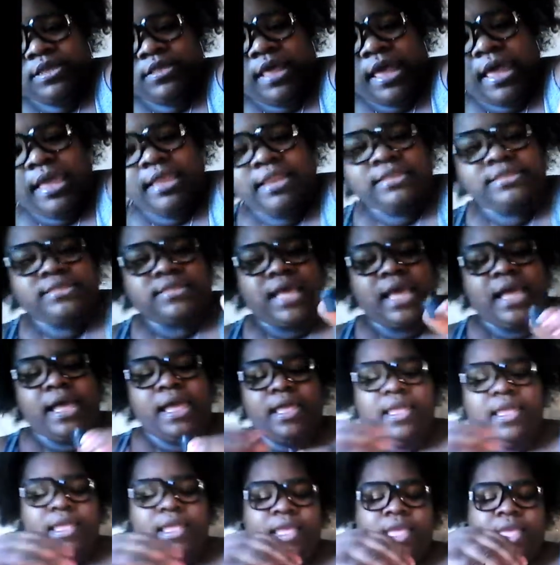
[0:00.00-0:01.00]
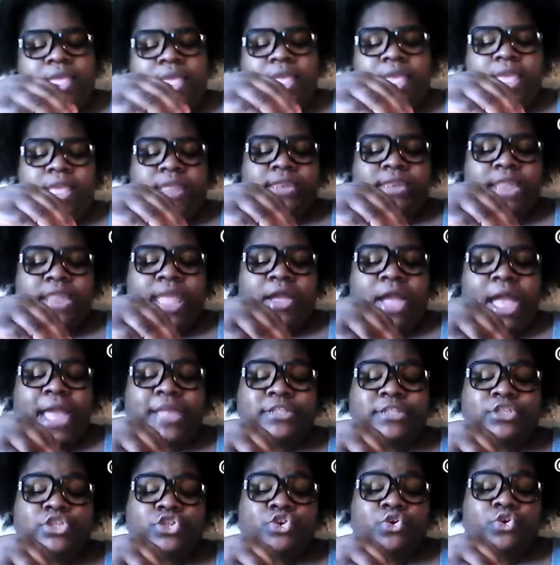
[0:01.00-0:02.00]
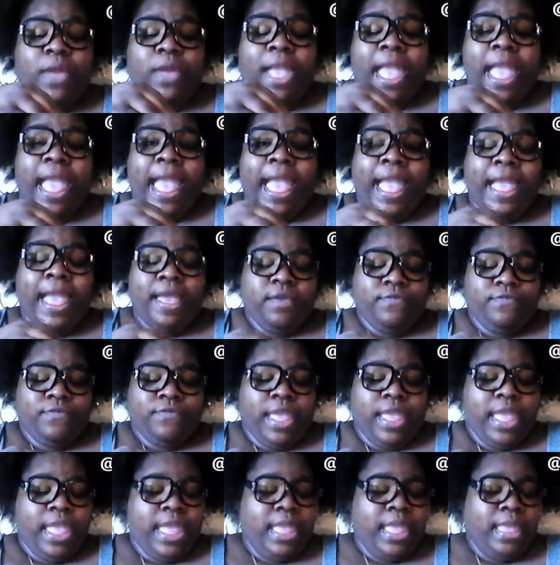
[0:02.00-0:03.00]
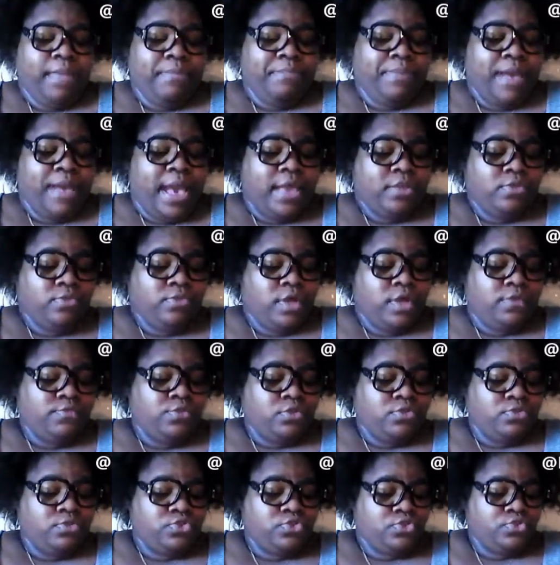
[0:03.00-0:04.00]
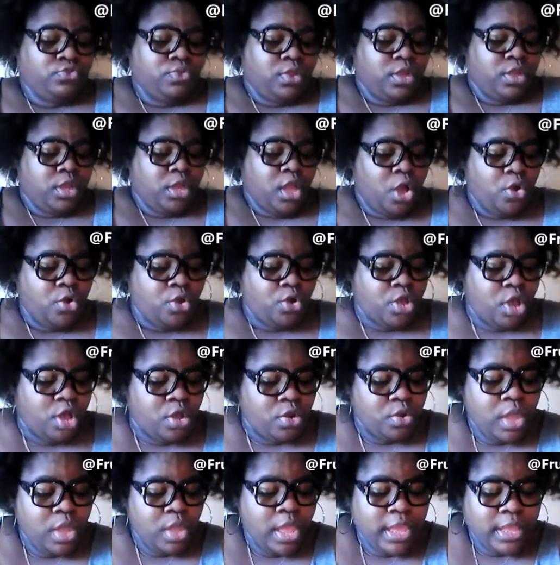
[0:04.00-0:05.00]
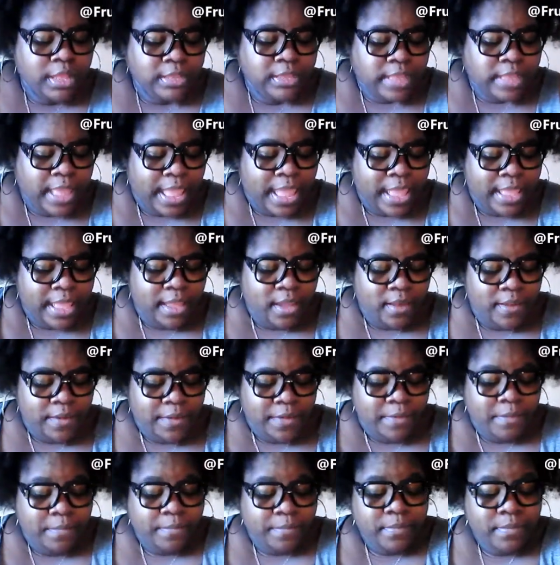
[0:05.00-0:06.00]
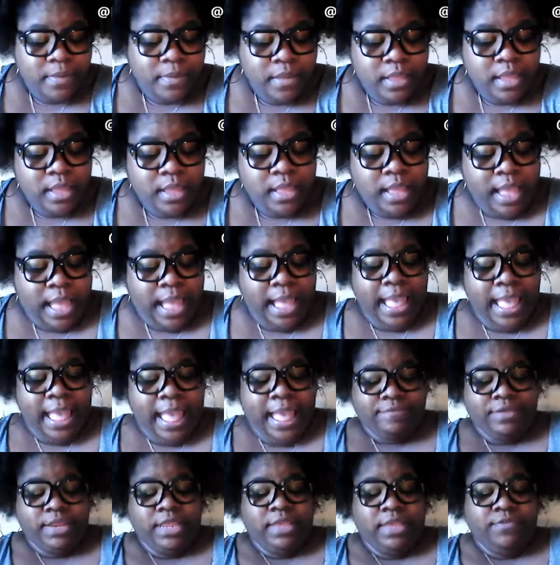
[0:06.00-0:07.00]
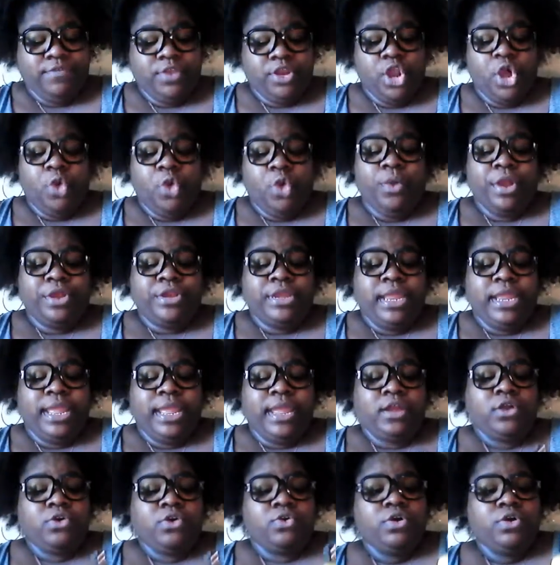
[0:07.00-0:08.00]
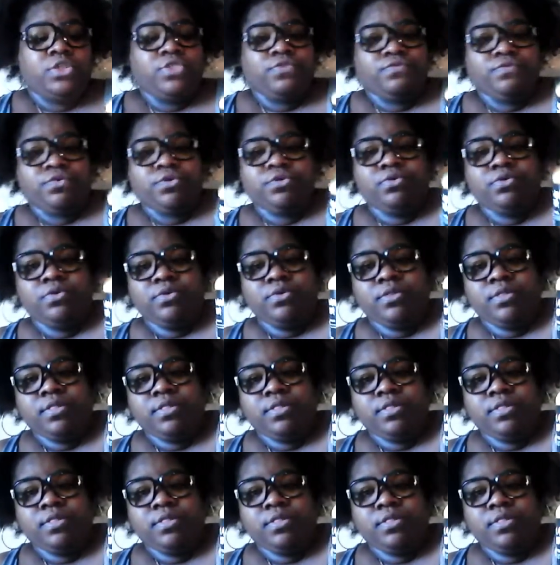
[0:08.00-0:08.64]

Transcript: that inside? Now, I do have a bottle of yuzu and cocoa that um, I haven't even nowhere near going through.